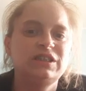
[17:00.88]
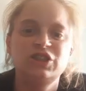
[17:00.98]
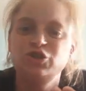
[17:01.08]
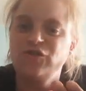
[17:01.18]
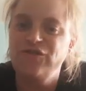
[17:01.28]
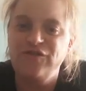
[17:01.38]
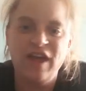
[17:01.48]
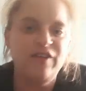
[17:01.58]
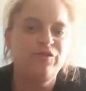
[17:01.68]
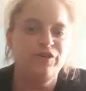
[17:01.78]
is your
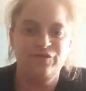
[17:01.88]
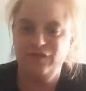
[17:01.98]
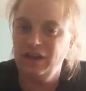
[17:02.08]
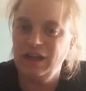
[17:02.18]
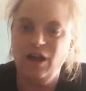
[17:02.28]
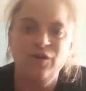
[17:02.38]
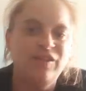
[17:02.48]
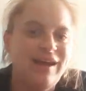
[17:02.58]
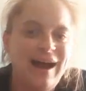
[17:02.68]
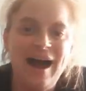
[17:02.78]
favorite video
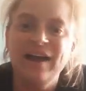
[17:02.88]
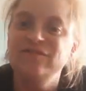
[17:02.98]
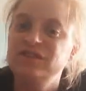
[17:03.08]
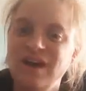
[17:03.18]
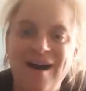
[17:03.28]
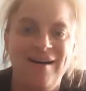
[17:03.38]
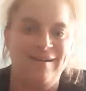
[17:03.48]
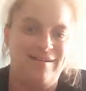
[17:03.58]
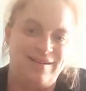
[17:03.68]
that I've done?